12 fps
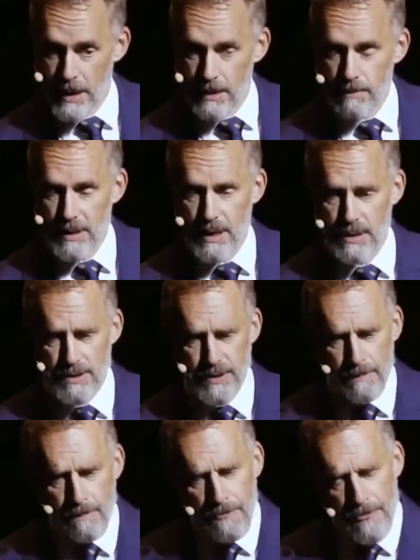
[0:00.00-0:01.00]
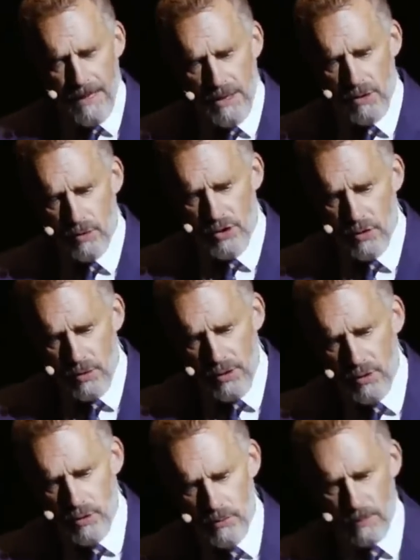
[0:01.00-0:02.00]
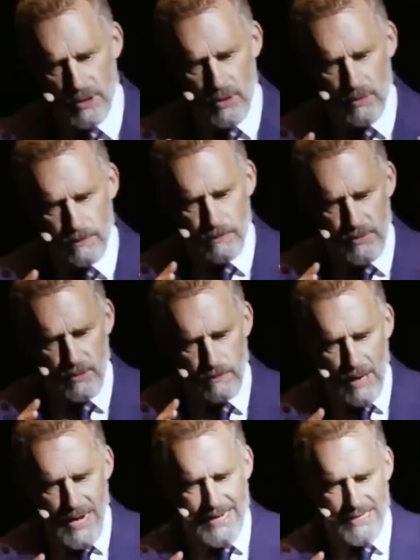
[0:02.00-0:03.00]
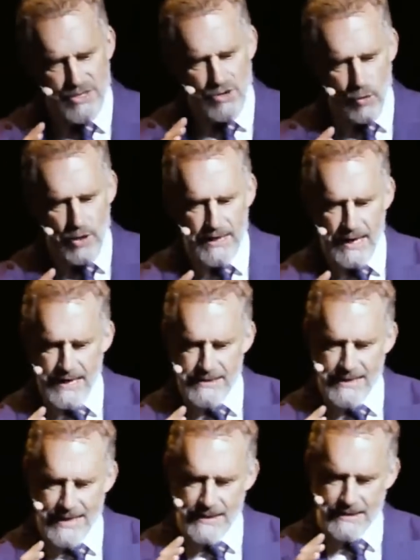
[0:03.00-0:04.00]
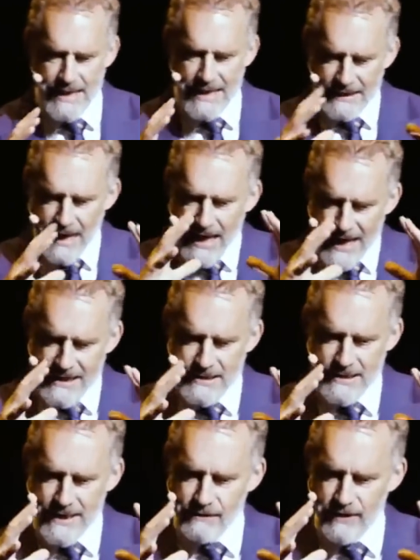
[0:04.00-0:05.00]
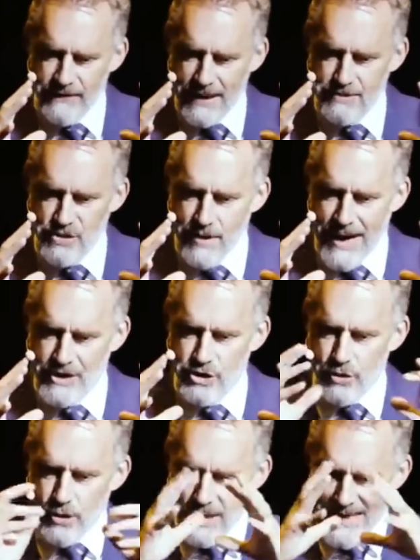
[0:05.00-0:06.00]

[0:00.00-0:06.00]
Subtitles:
Because, your mind is organized at the highest level of abstraction